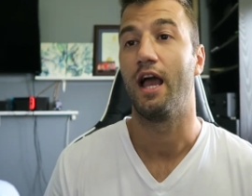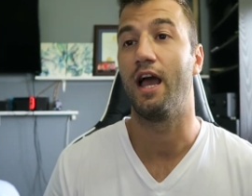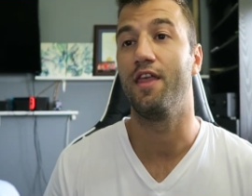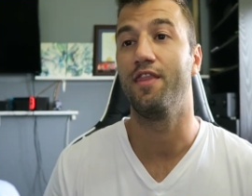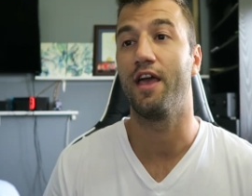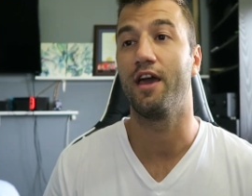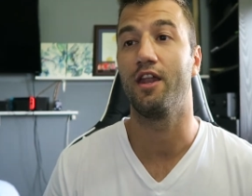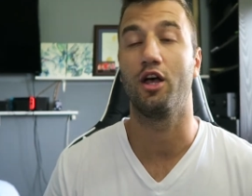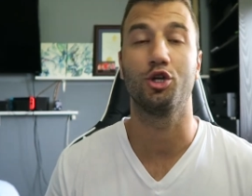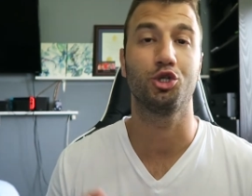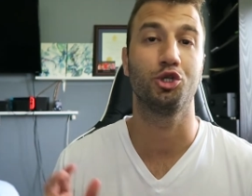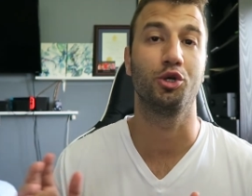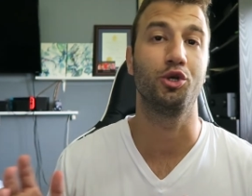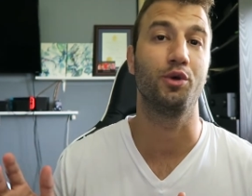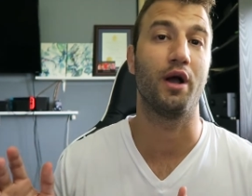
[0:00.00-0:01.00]
And then I'll
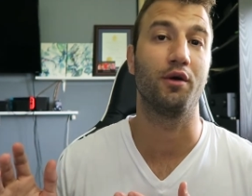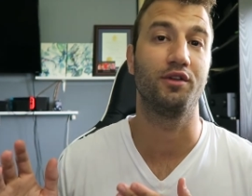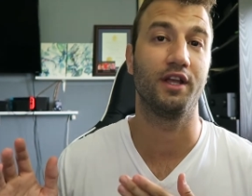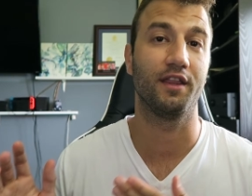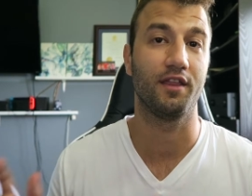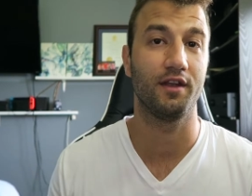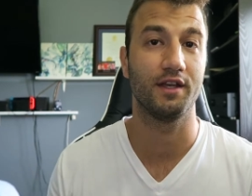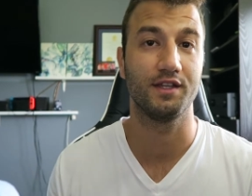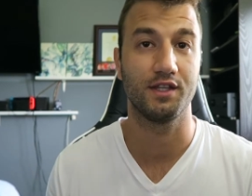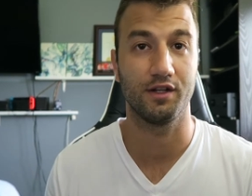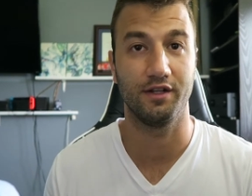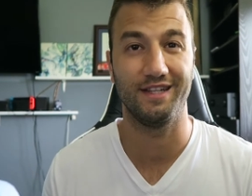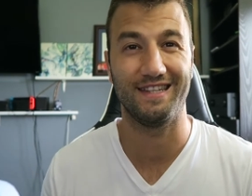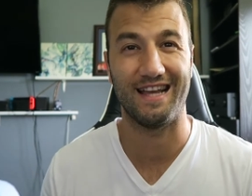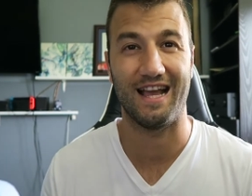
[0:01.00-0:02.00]
show you how to get the
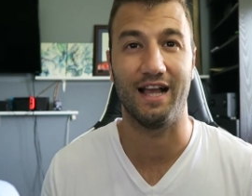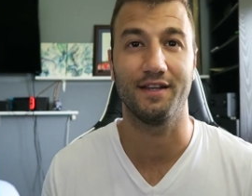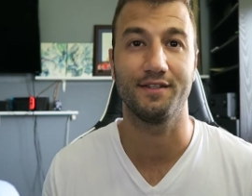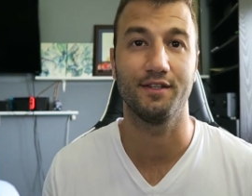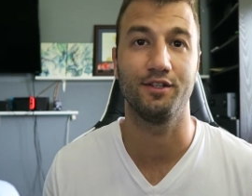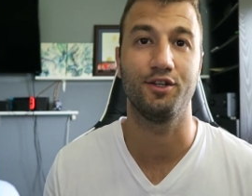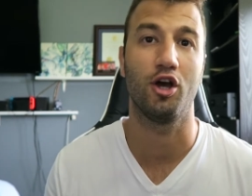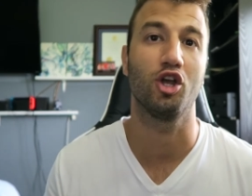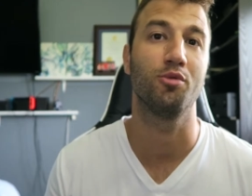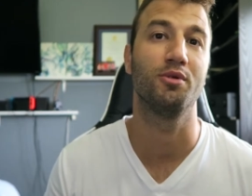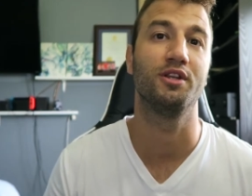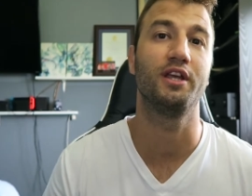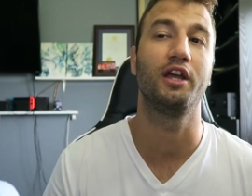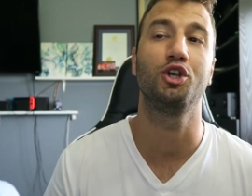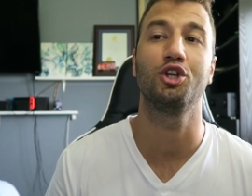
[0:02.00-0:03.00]
necessary tax
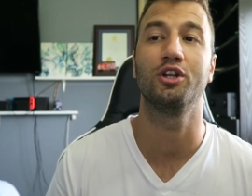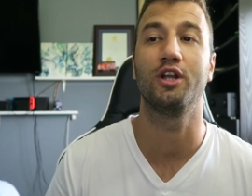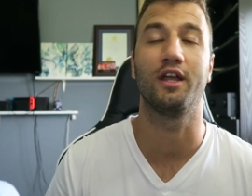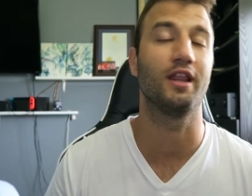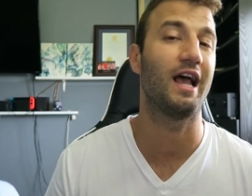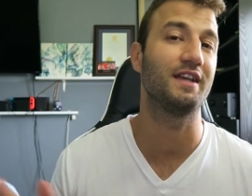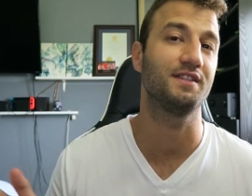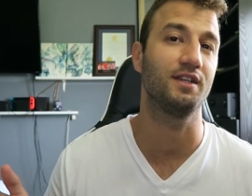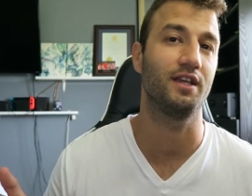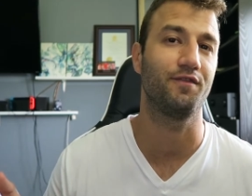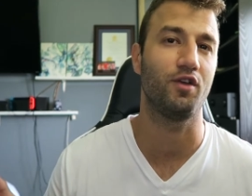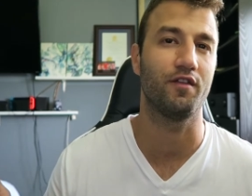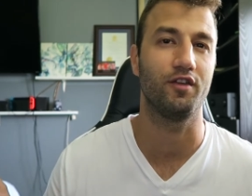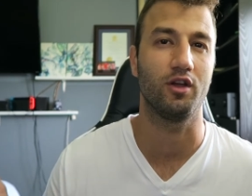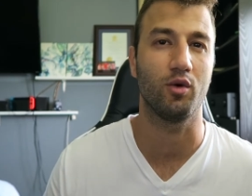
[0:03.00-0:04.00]
documentation. And lastly, if
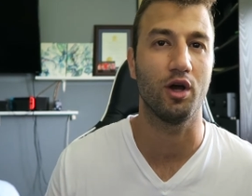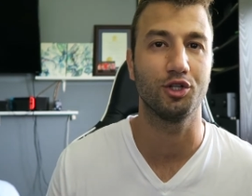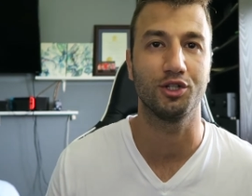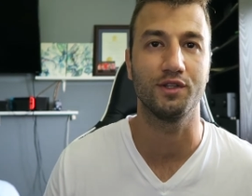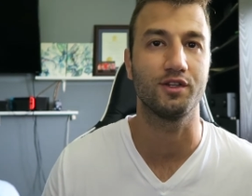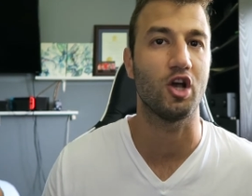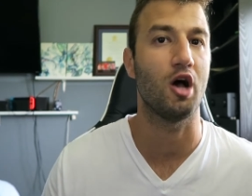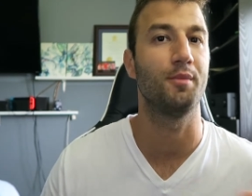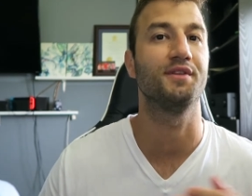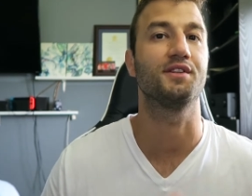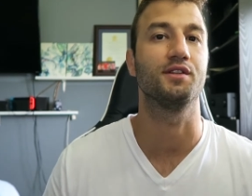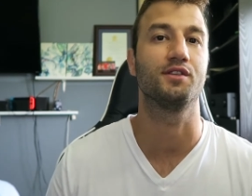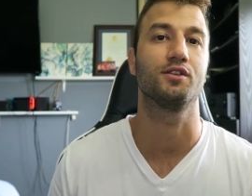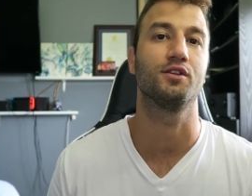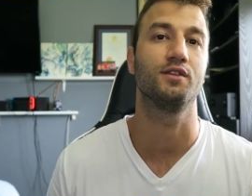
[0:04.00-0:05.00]
you have any questions, comments,
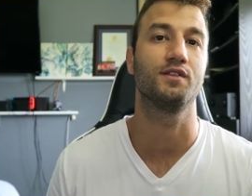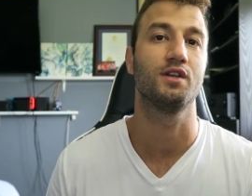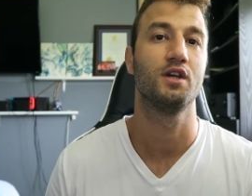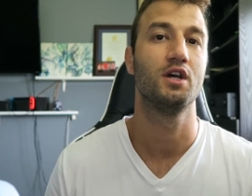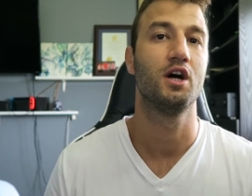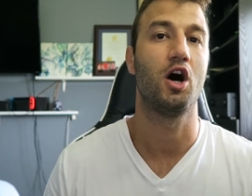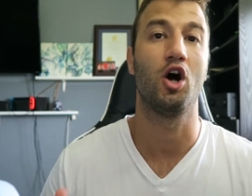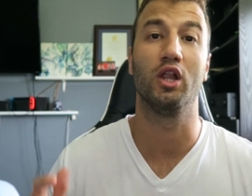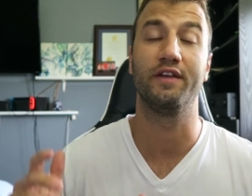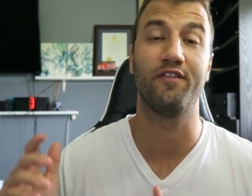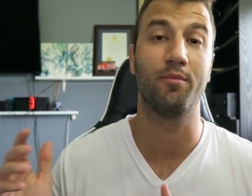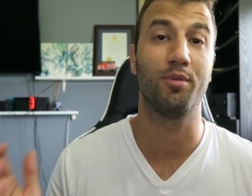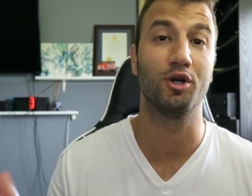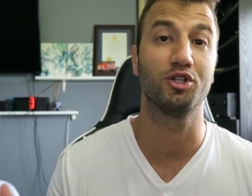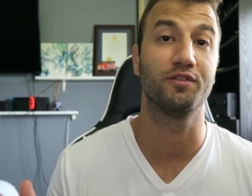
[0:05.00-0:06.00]
concerns, I'll leave a
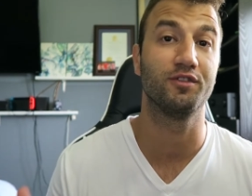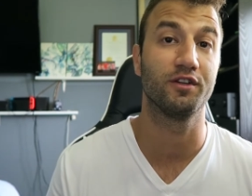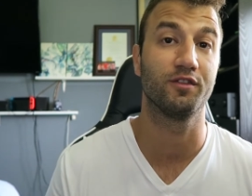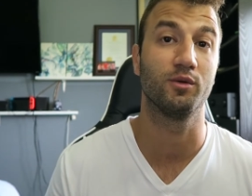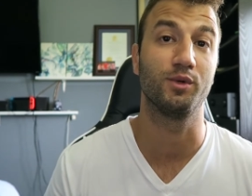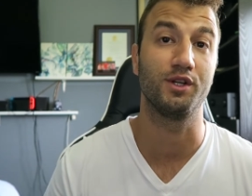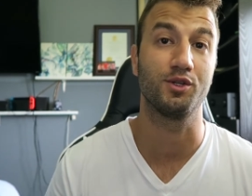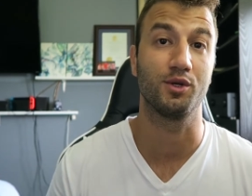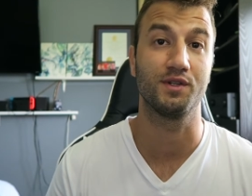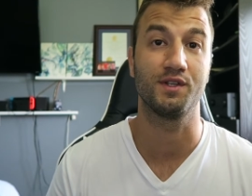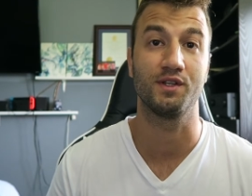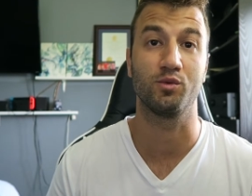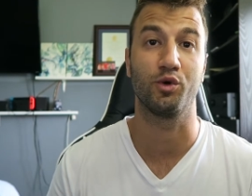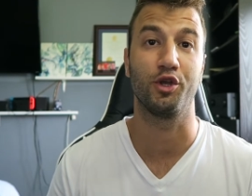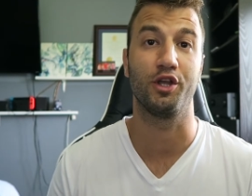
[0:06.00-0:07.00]
bunch of different
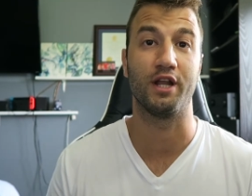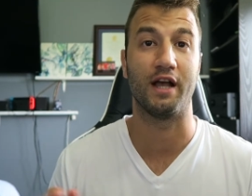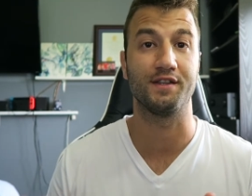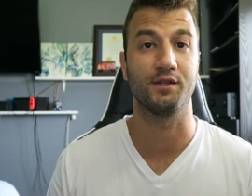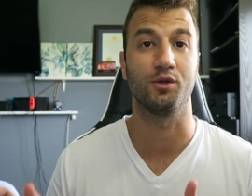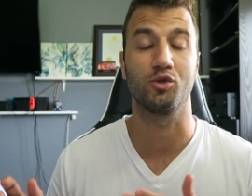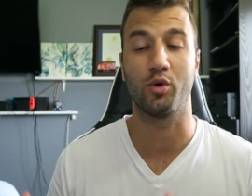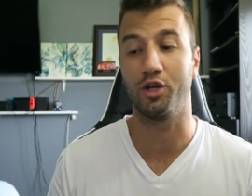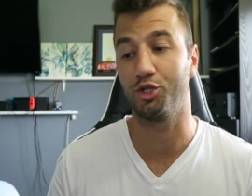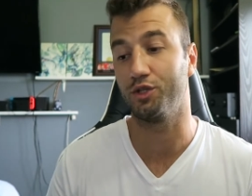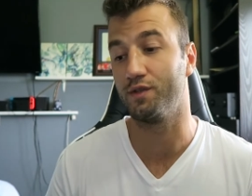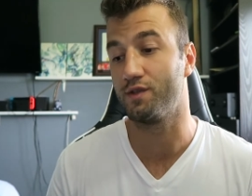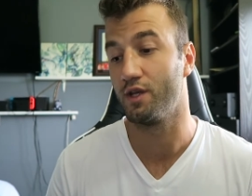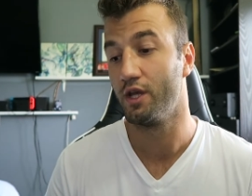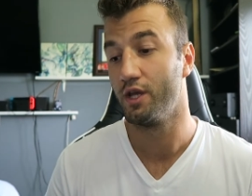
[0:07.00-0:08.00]
resources where you can ask those
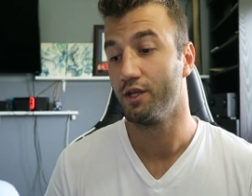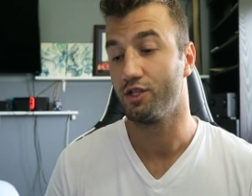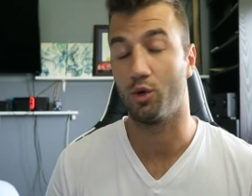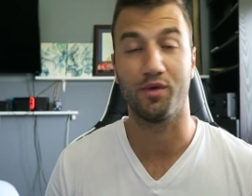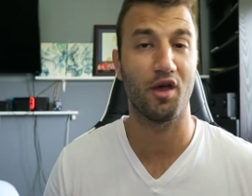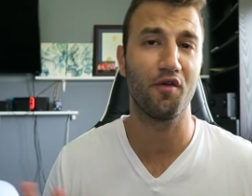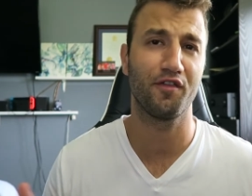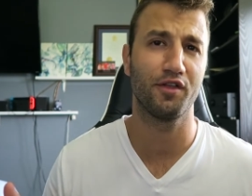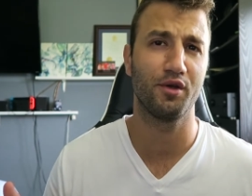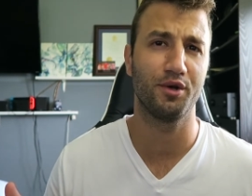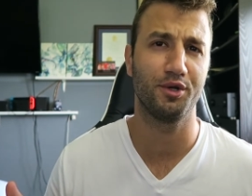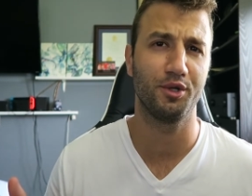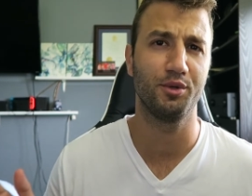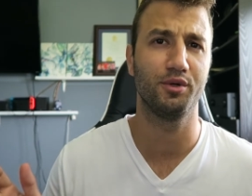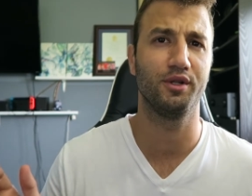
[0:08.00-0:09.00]
questions. So without further
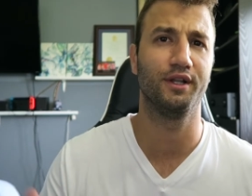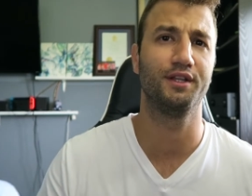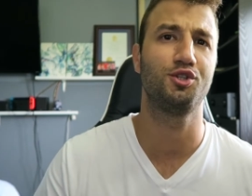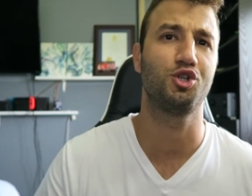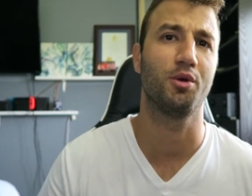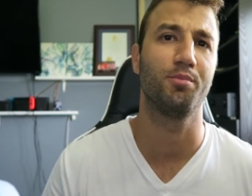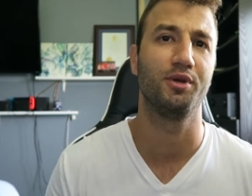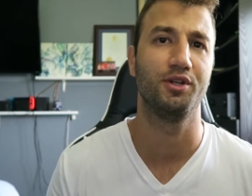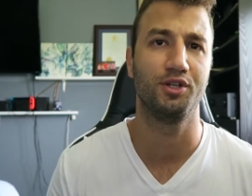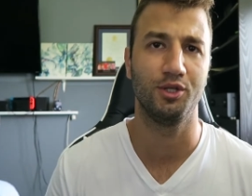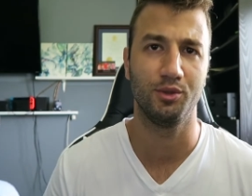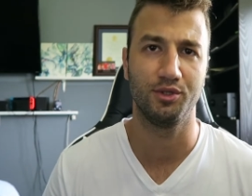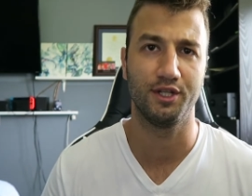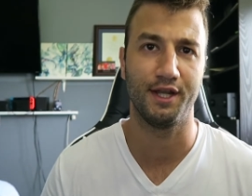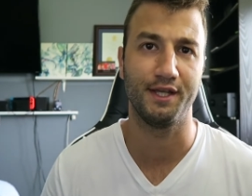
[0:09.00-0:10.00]
ado, let's jump
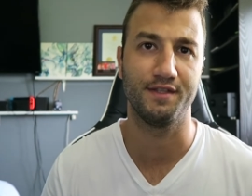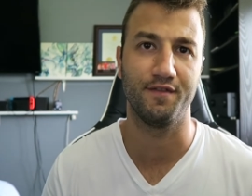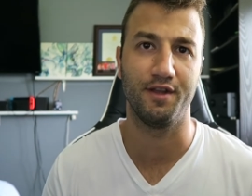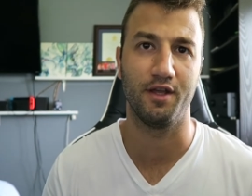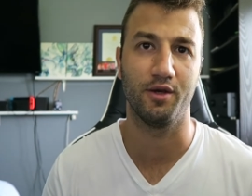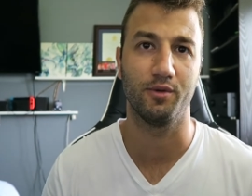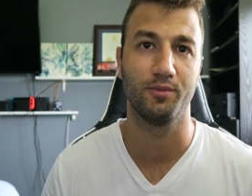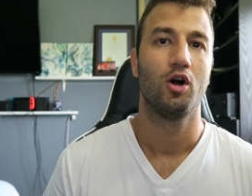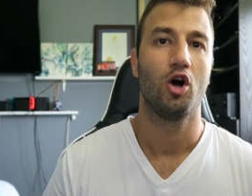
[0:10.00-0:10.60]
into today's video.